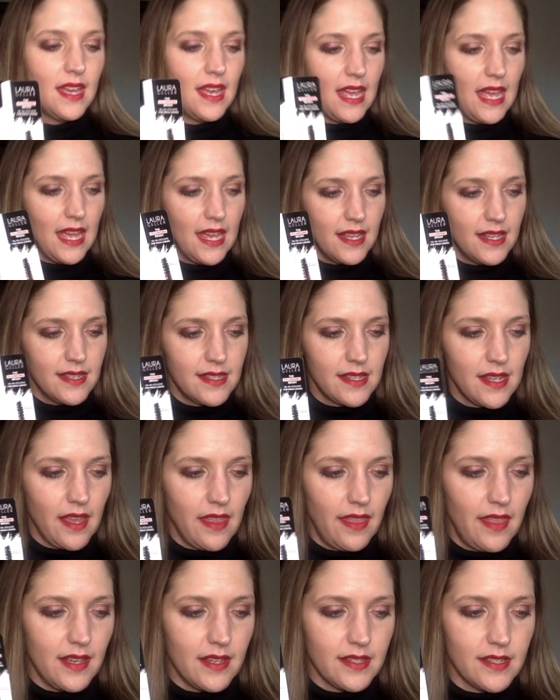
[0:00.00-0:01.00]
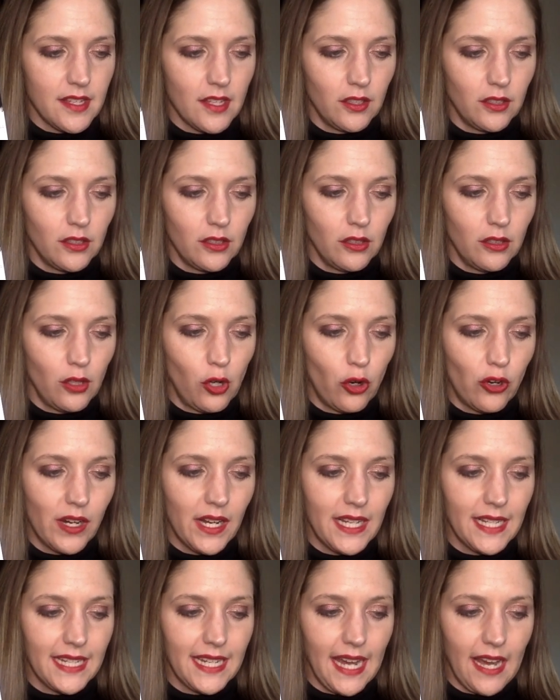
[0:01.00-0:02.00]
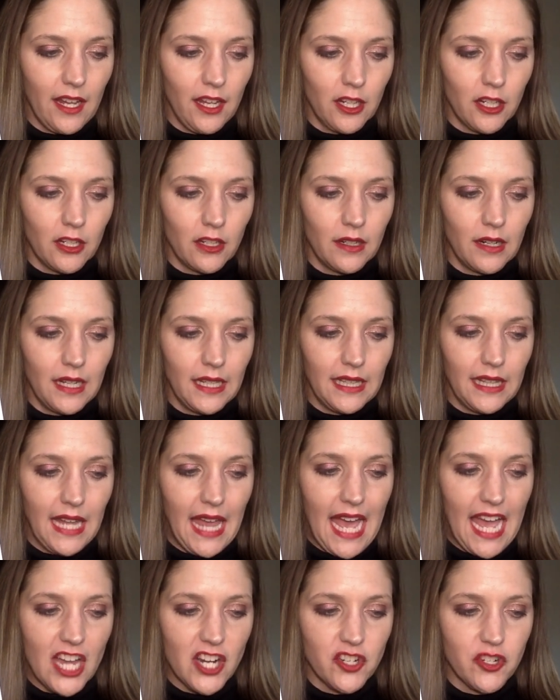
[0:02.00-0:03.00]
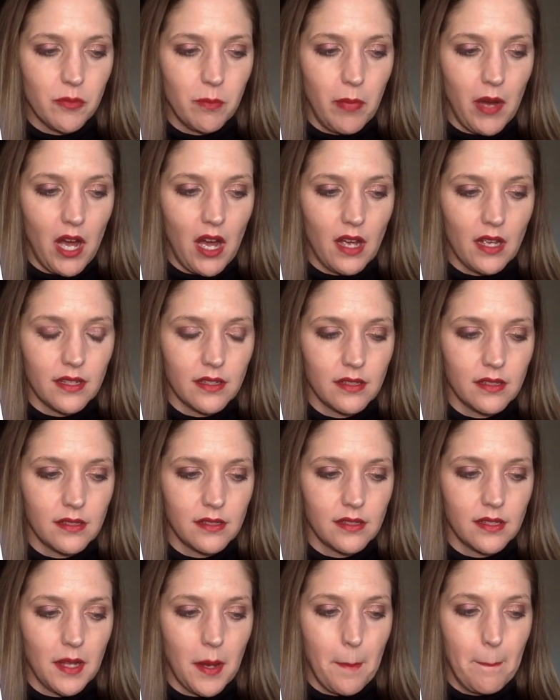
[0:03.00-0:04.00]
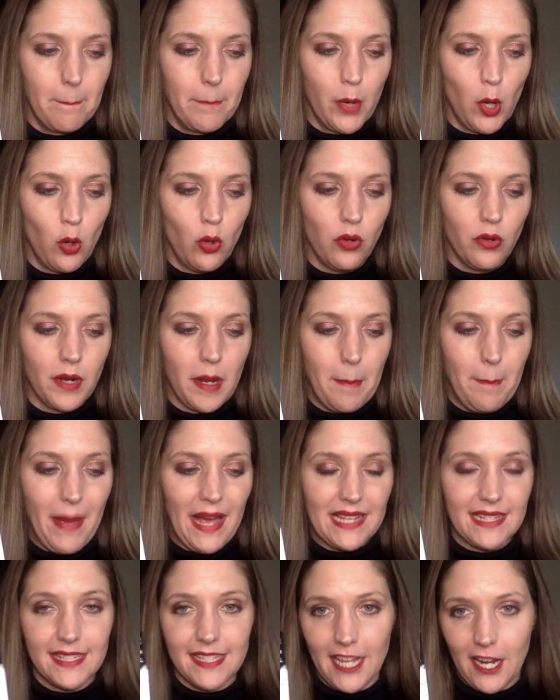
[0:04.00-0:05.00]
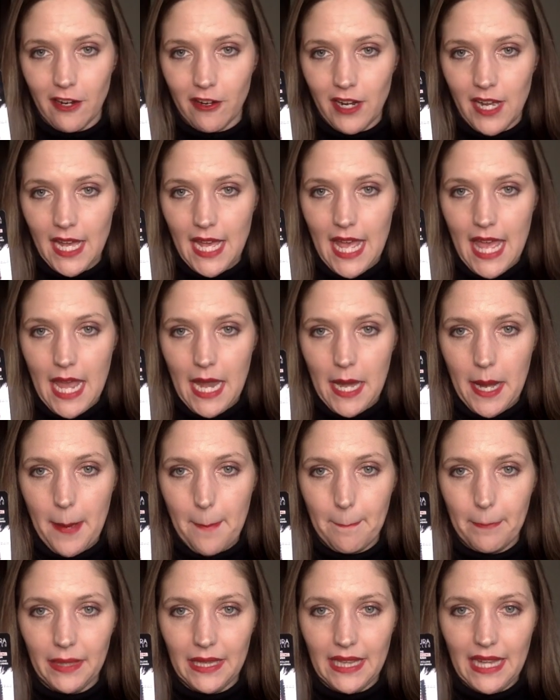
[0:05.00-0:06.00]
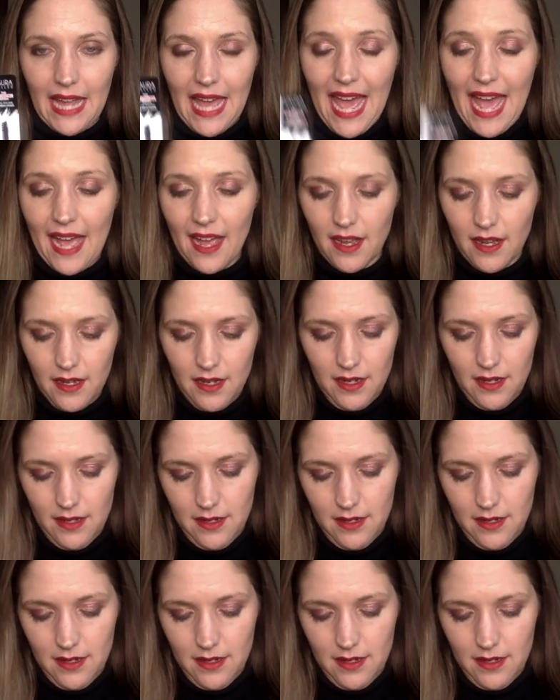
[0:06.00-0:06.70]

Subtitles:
is this Laura Geller Lash Boss Bold Mascara in black.